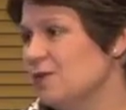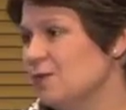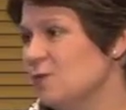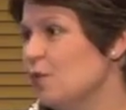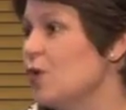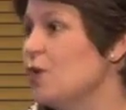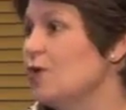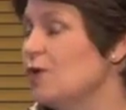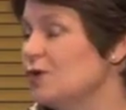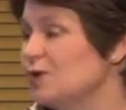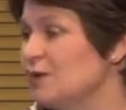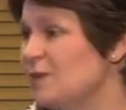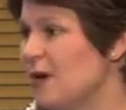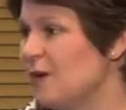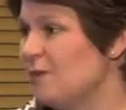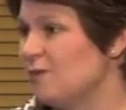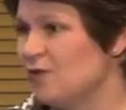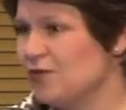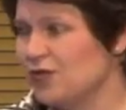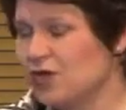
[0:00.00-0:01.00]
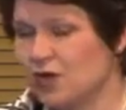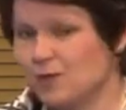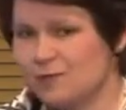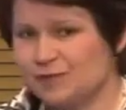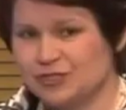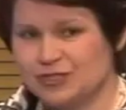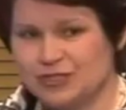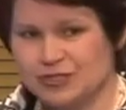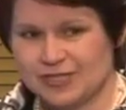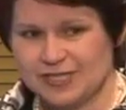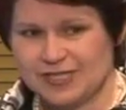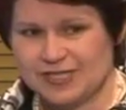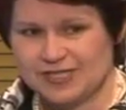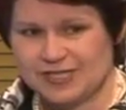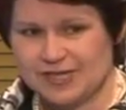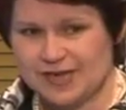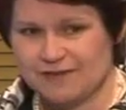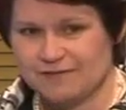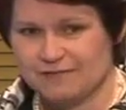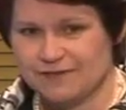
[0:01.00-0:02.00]
world about what the opportunities
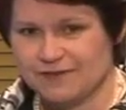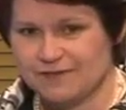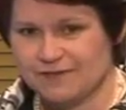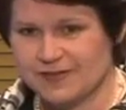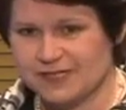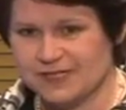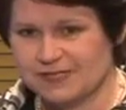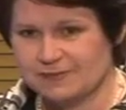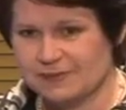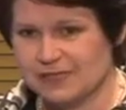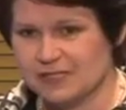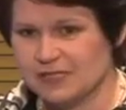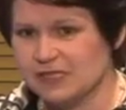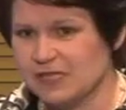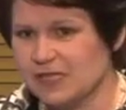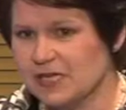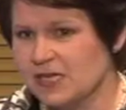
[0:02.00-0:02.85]
are for investment.